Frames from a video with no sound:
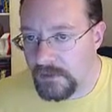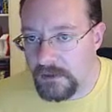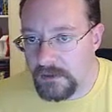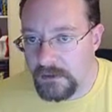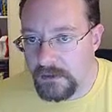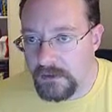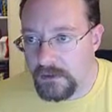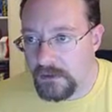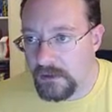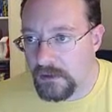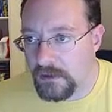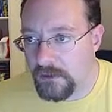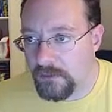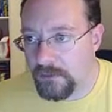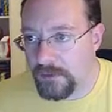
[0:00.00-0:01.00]
Why don't
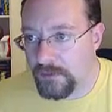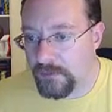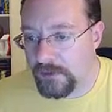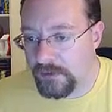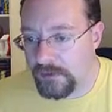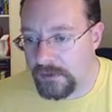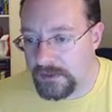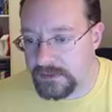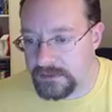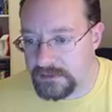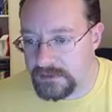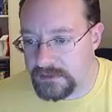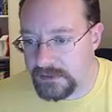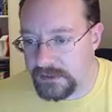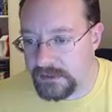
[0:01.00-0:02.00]
we go ahead and get
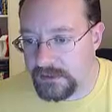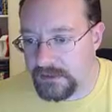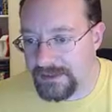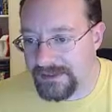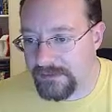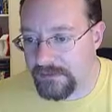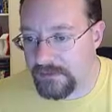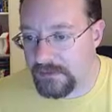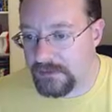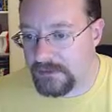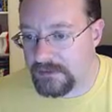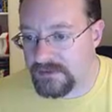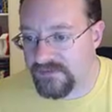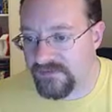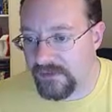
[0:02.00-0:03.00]
our
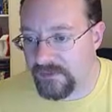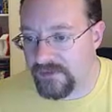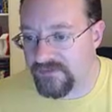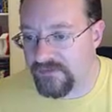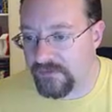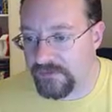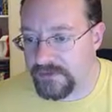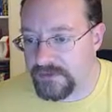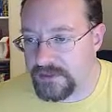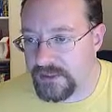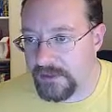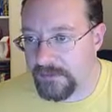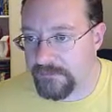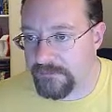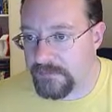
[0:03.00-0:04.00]
development folder set up.
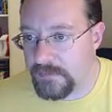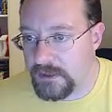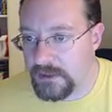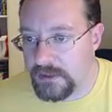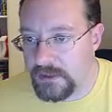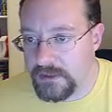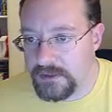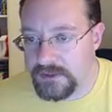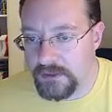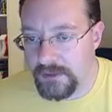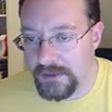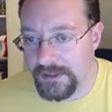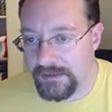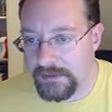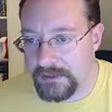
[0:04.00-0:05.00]
So I like
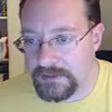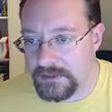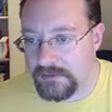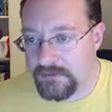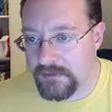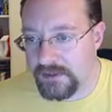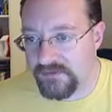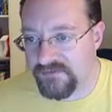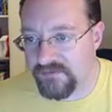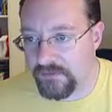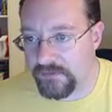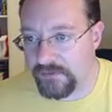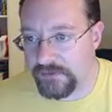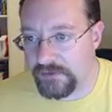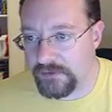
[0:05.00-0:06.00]
to create a
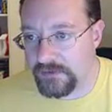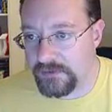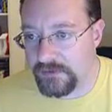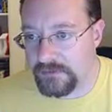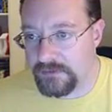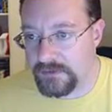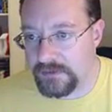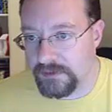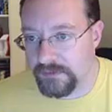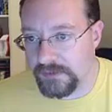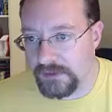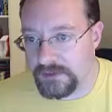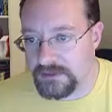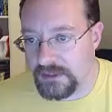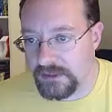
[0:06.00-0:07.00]
folder, you know, we've got
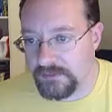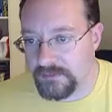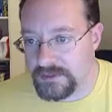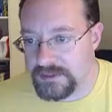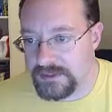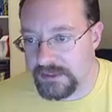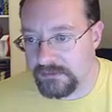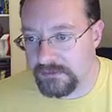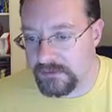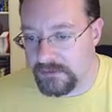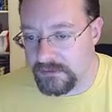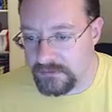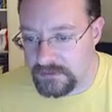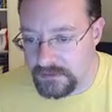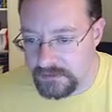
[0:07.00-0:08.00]
documents, downloads,
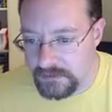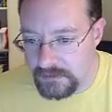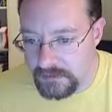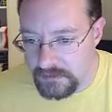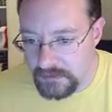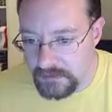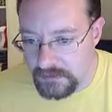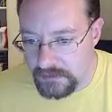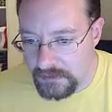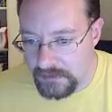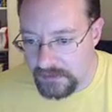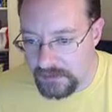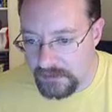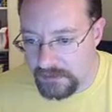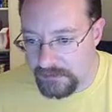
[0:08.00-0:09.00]

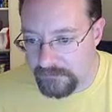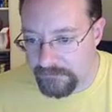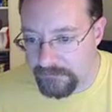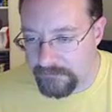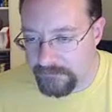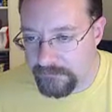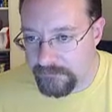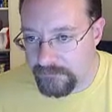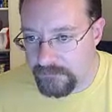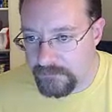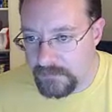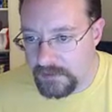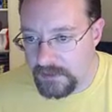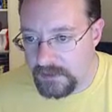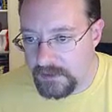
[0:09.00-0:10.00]

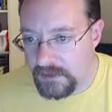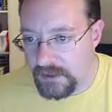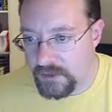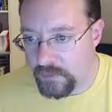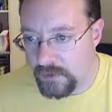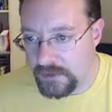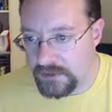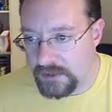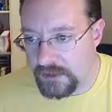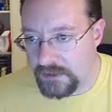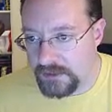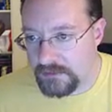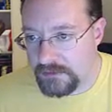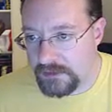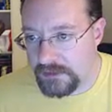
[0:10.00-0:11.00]
and whatnot
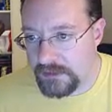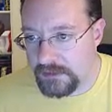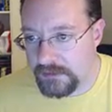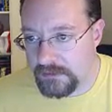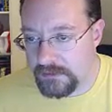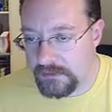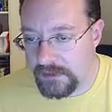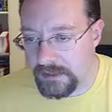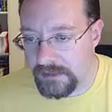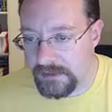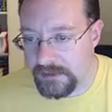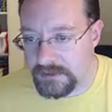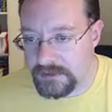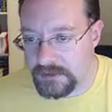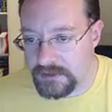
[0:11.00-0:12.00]
here. I like to
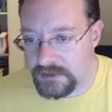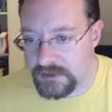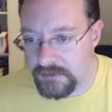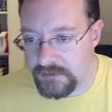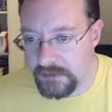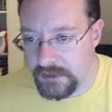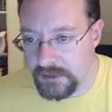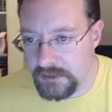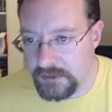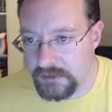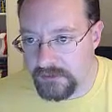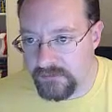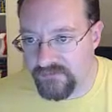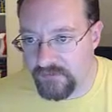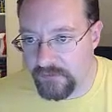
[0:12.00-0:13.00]
just create a new
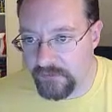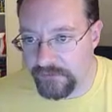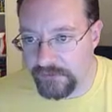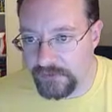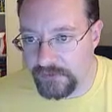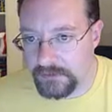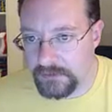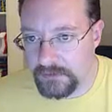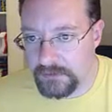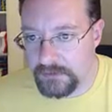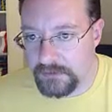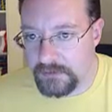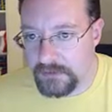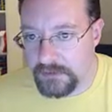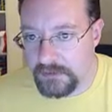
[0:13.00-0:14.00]
folder,
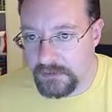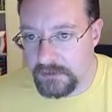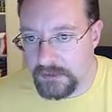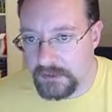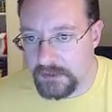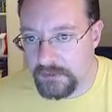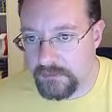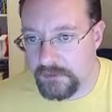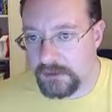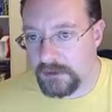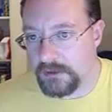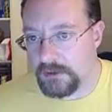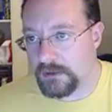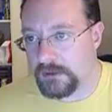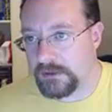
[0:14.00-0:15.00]
and we're going to call it